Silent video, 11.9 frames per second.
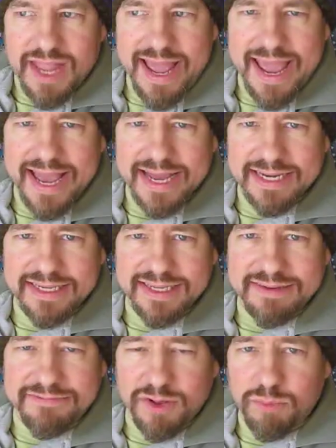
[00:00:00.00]
And
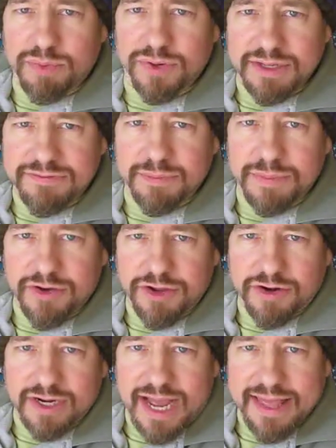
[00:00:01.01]
it felt pretty
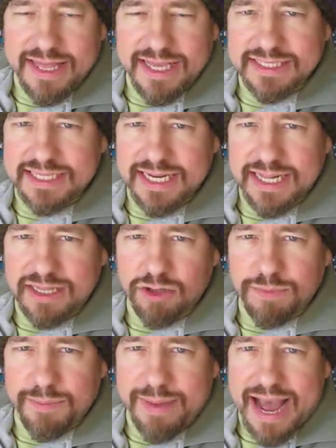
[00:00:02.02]
familiar. I think it's getting a little
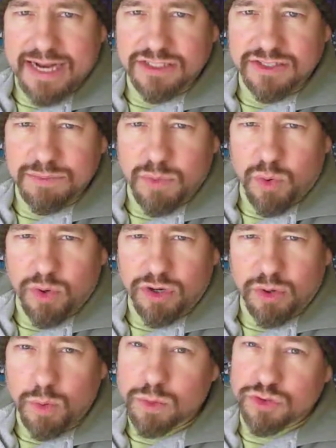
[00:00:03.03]
bit back to the
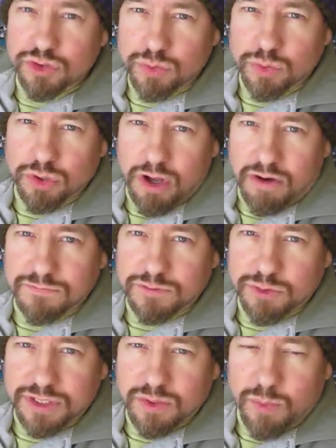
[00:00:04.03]
more old school Call of
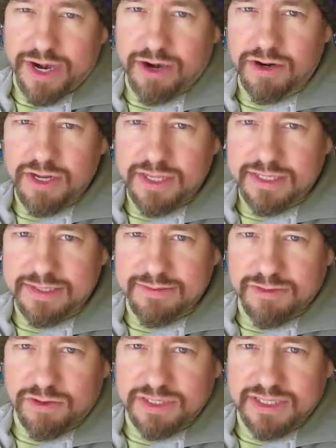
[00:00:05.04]
Duty, where the
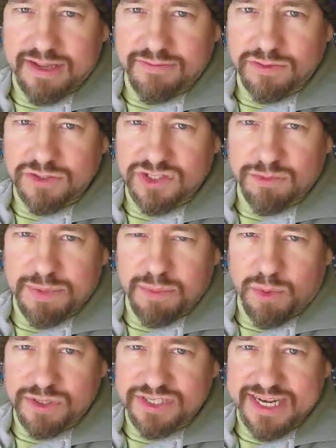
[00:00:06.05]
difficulty level is a little bit
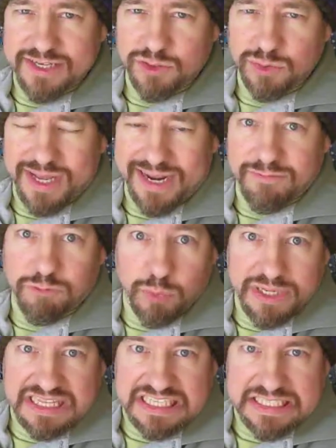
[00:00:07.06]
more set to kind of
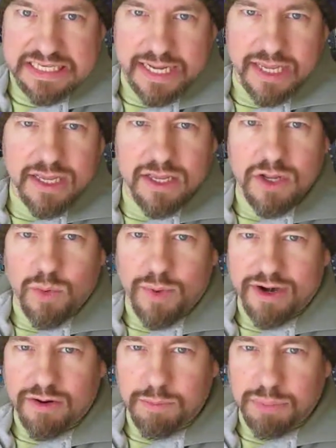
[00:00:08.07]
realistic,
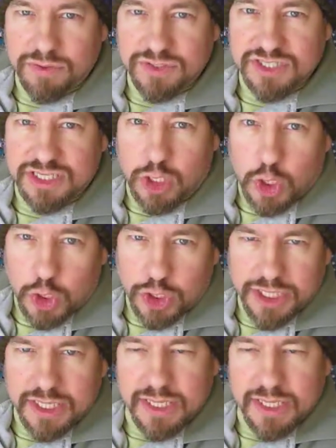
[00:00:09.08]
where bullets can hurt.